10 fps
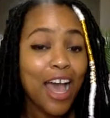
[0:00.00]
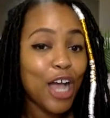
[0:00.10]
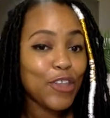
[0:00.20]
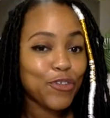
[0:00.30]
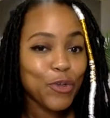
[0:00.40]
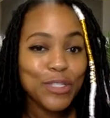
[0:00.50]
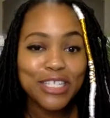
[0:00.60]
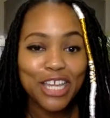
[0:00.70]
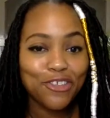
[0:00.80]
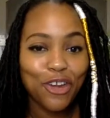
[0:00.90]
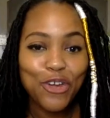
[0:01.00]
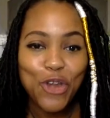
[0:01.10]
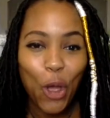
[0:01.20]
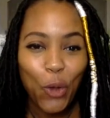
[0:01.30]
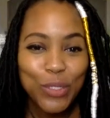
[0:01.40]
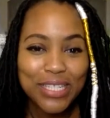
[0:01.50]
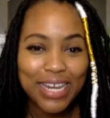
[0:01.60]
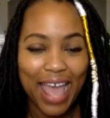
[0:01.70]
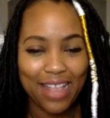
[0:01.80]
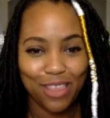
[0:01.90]
a true teacher knows it
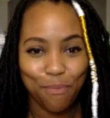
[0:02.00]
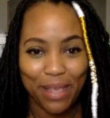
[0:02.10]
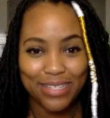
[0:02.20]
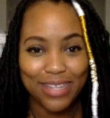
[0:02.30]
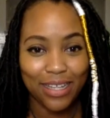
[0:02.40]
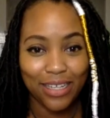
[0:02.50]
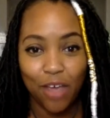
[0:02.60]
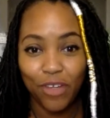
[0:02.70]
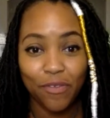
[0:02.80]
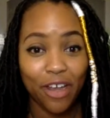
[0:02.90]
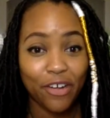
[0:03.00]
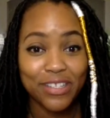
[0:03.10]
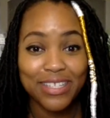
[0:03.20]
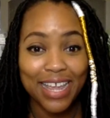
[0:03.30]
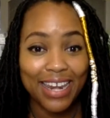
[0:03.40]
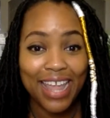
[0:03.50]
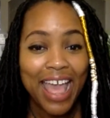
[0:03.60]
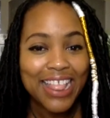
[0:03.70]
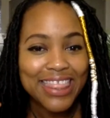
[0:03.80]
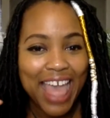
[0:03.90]
at the basic level of understanding.
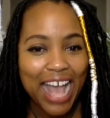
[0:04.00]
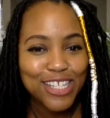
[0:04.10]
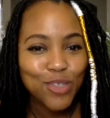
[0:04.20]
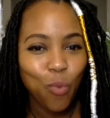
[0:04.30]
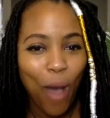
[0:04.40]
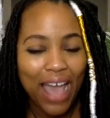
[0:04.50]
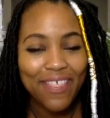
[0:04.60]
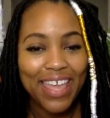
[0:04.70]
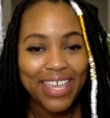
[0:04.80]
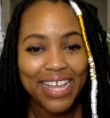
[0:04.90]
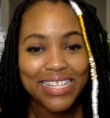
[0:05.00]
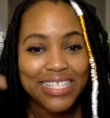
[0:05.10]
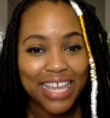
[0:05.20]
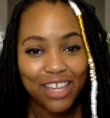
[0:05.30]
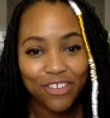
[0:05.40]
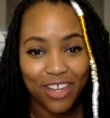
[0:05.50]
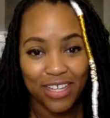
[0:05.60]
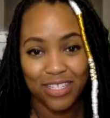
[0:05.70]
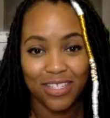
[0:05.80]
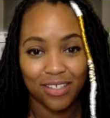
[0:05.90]
That's why they can teach
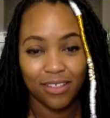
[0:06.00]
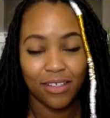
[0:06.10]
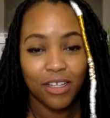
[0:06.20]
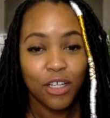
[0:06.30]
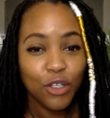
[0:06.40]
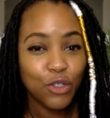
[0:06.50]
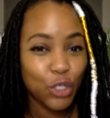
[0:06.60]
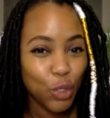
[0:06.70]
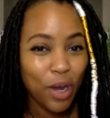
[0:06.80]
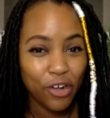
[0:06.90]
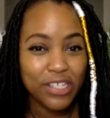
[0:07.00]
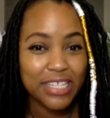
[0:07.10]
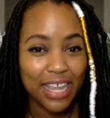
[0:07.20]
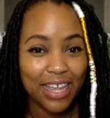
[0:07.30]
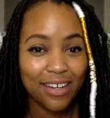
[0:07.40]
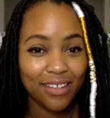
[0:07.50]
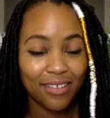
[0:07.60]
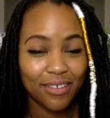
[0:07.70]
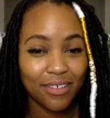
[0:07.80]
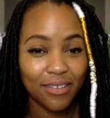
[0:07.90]
it. Do you understand?
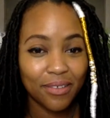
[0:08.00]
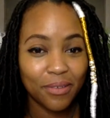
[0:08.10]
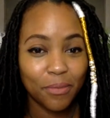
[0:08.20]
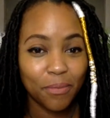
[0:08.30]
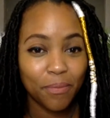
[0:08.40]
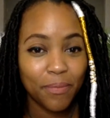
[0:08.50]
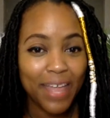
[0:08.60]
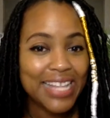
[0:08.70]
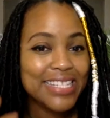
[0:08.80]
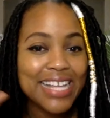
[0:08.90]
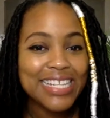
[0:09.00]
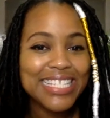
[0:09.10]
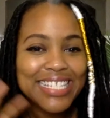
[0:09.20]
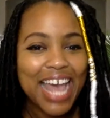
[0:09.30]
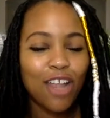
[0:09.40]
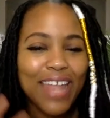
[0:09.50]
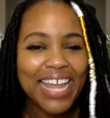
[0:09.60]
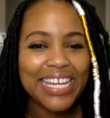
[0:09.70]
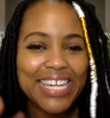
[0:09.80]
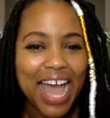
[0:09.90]
It doesn't sound
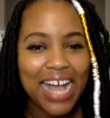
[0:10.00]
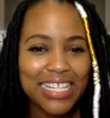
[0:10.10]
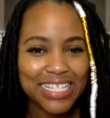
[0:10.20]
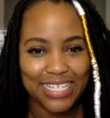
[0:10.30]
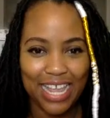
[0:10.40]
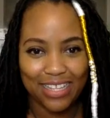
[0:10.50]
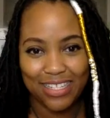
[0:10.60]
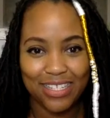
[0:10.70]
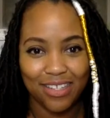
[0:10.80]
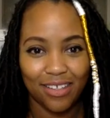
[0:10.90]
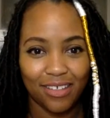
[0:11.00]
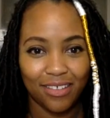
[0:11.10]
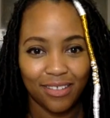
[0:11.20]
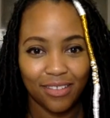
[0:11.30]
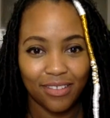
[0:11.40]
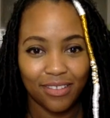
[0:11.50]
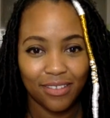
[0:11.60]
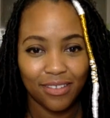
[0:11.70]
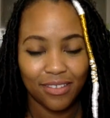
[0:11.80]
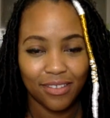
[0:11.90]
like nonsense.
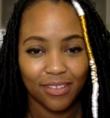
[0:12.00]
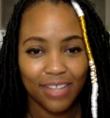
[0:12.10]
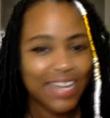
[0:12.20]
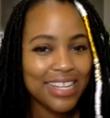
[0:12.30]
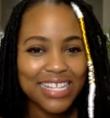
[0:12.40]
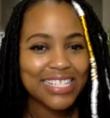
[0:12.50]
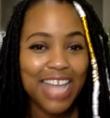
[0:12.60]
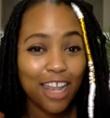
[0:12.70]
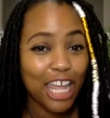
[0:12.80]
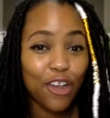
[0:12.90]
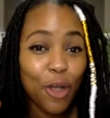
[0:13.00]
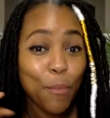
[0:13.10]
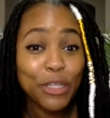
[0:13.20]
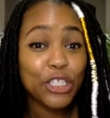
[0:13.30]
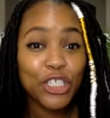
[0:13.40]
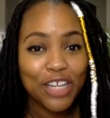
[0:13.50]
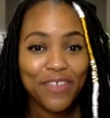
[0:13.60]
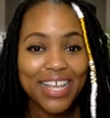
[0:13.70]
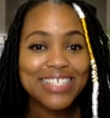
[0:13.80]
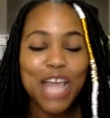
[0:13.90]
It doesn't sound like
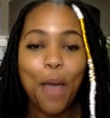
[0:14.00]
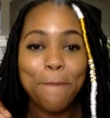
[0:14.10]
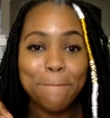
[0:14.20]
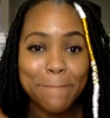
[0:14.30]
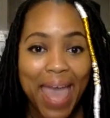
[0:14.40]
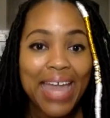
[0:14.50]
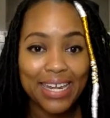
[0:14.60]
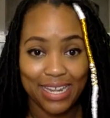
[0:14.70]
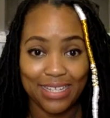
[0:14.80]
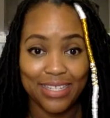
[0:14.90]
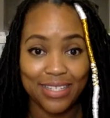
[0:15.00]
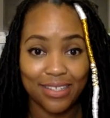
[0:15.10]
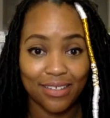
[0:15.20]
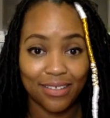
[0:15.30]
mischievous madness.